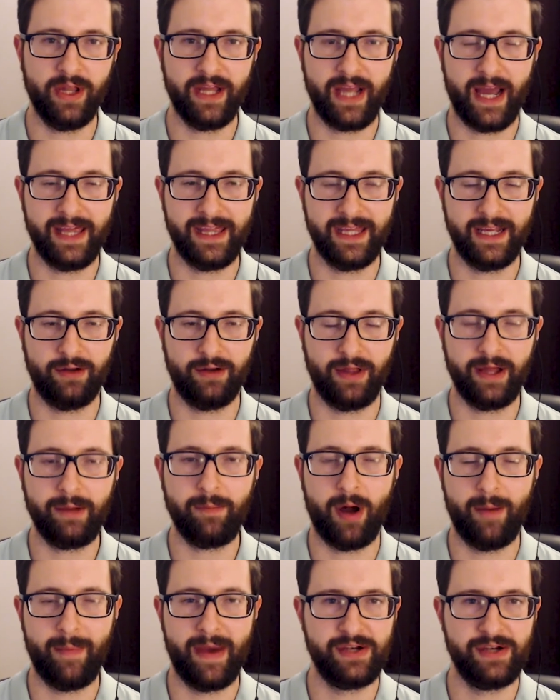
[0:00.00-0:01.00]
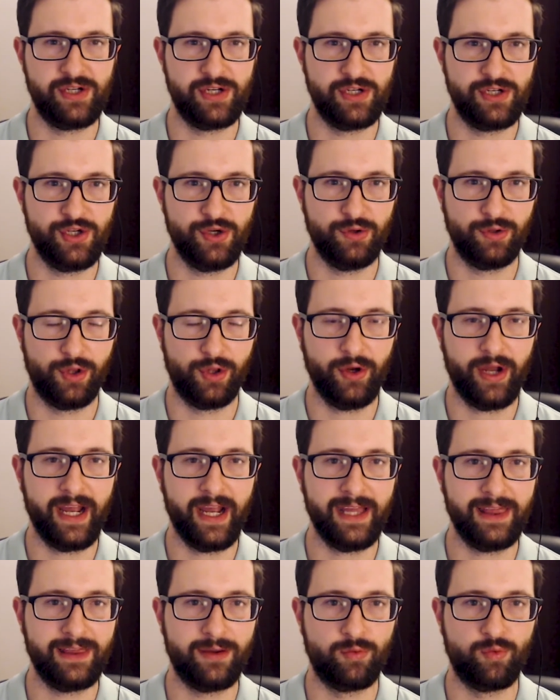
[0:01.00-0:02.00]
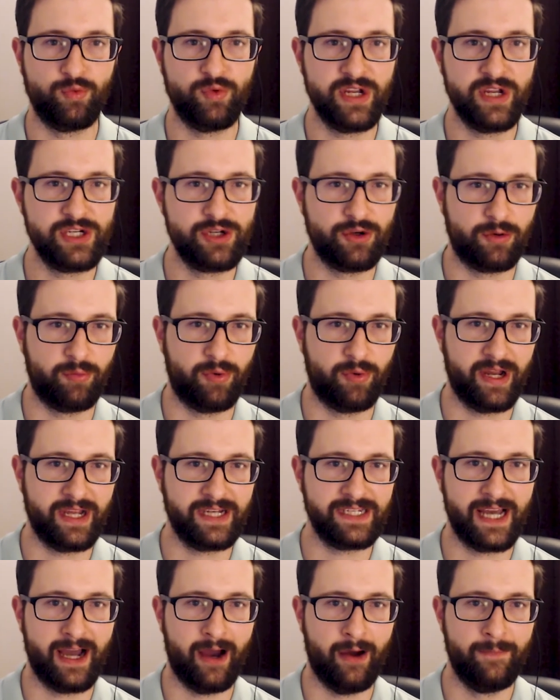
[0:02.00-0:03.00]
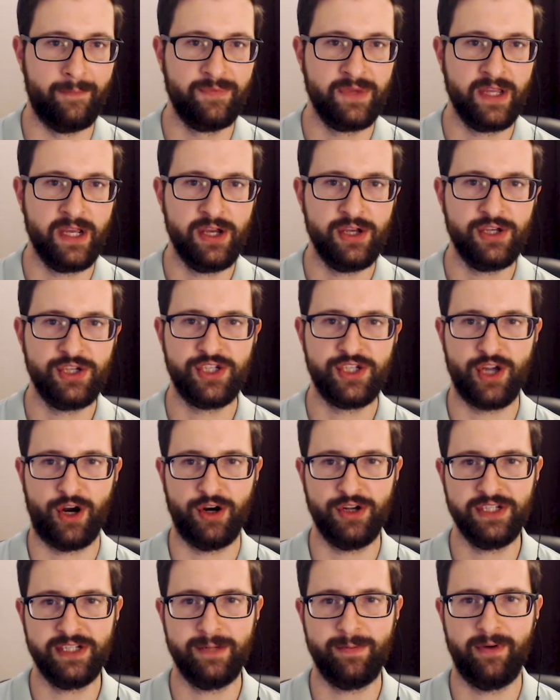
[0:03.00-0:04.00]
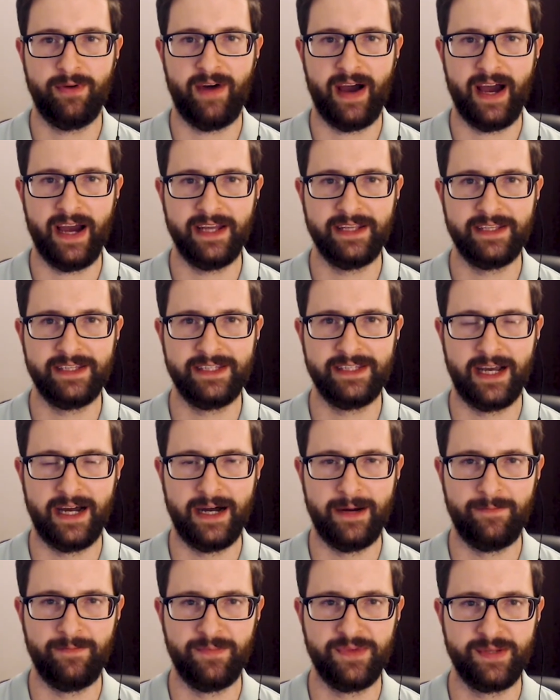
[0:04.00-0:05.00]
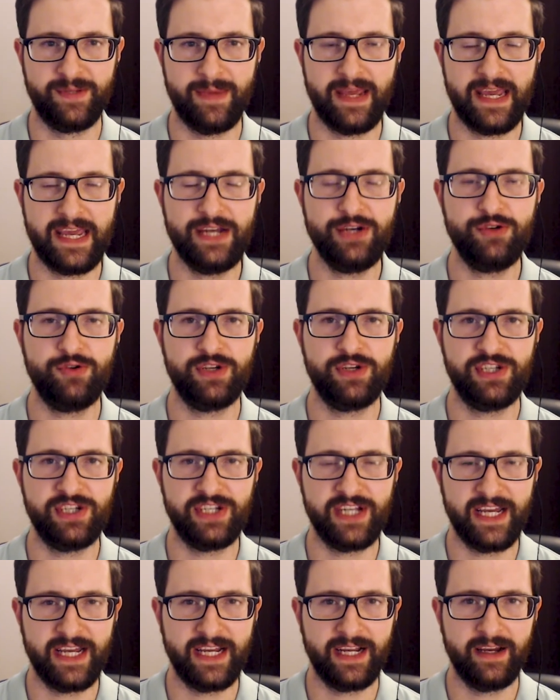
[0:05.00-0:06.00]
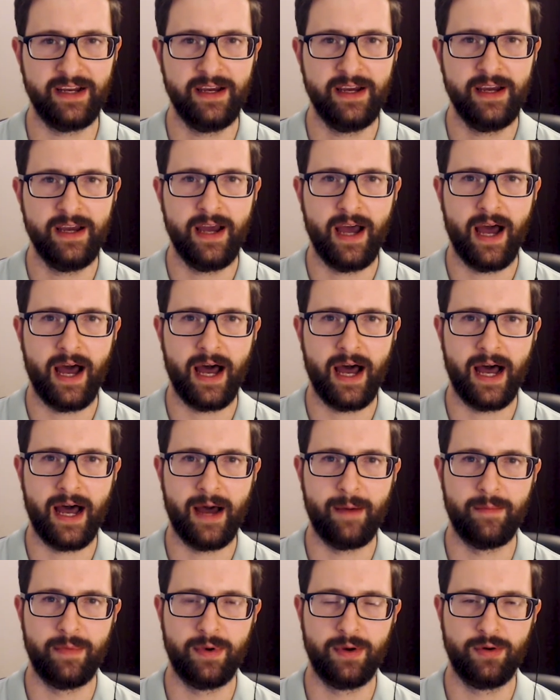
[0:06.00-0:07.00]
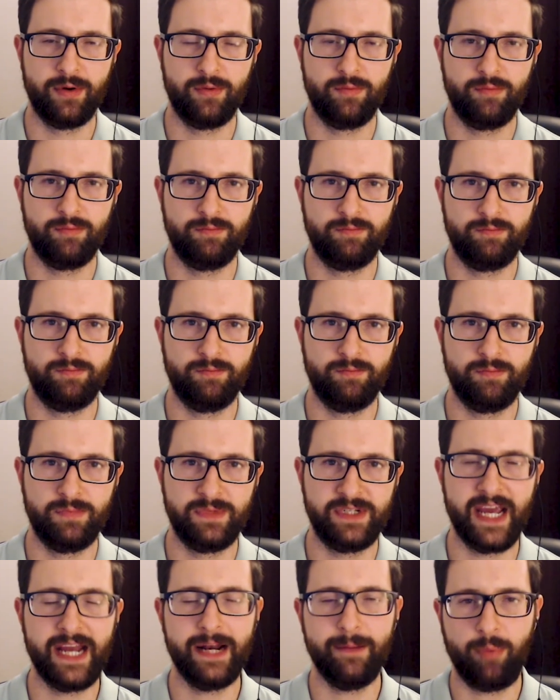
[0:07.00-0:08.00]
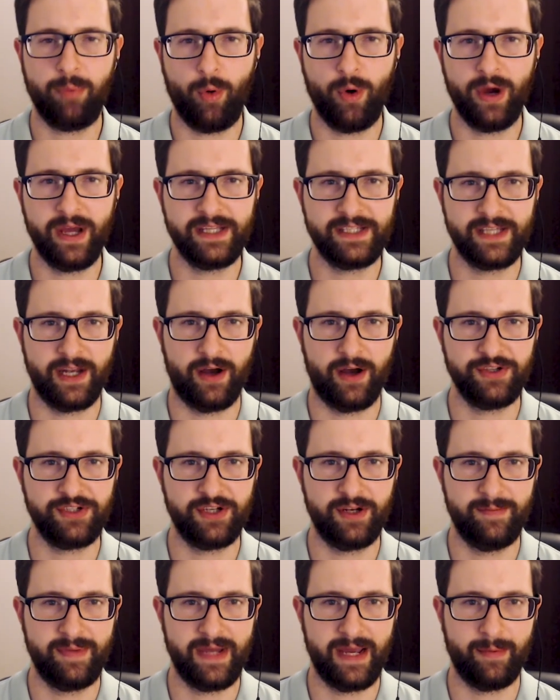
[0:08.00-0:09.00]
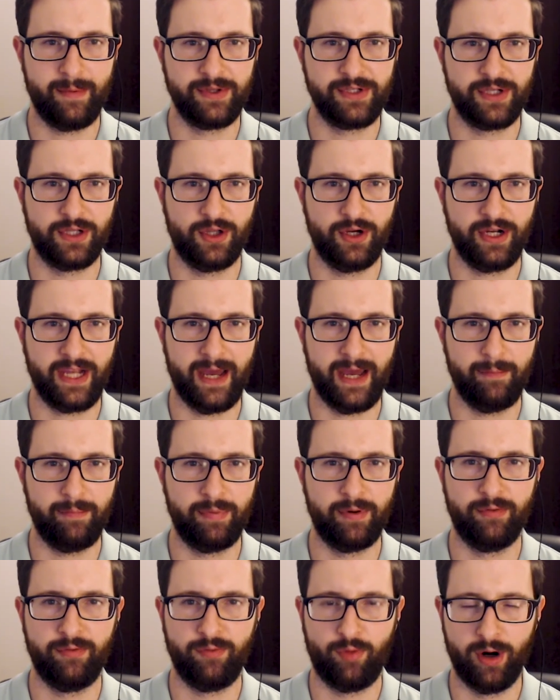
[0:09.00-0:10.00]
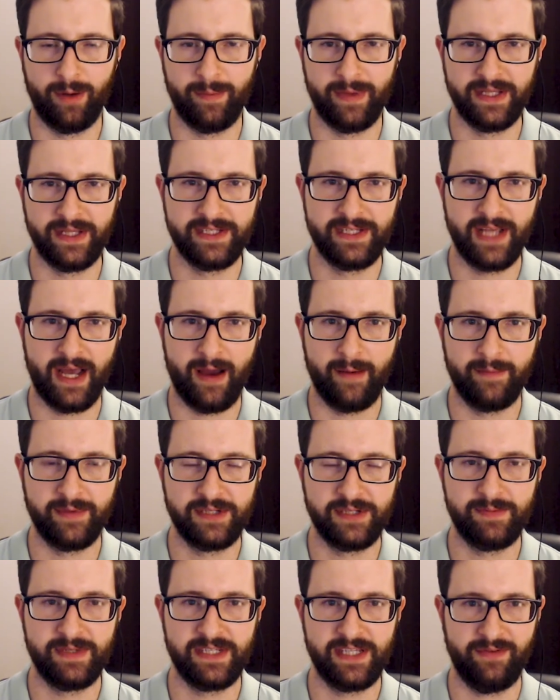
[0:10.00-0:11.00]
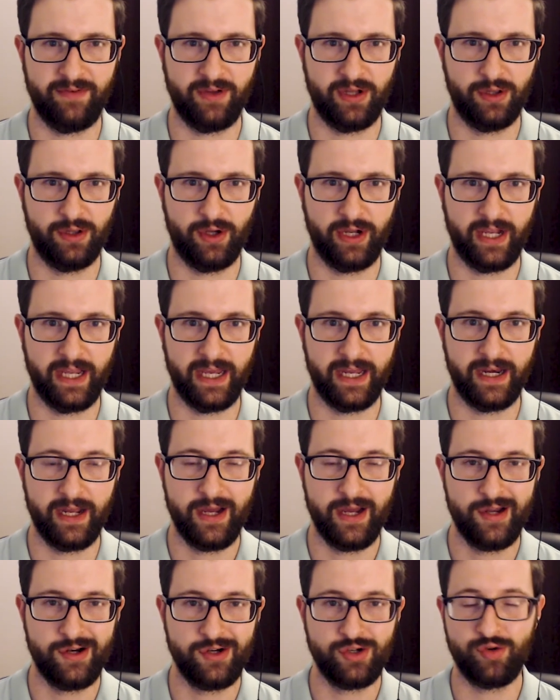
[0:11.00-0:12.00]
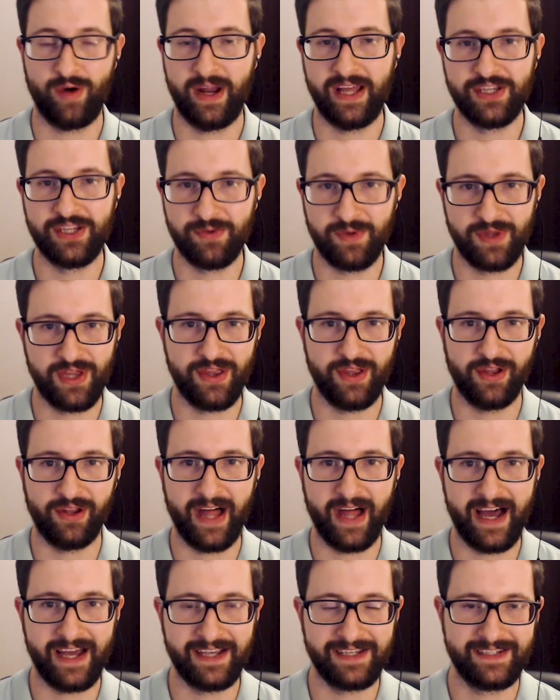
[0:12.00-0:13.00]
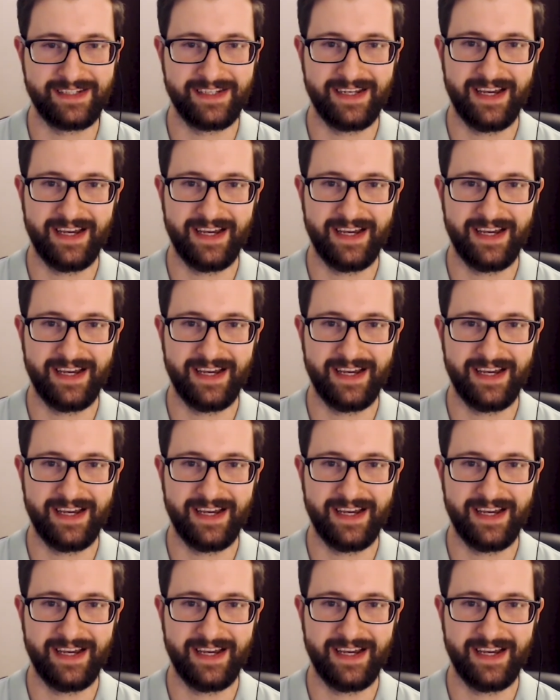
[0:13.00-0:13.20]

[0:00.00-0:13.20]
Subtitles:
I think, like Paul mentioned too, looking at the regional breakdown starts to provide some interesting data points, and also to be able to look at performance, specifically looking at trends within the last,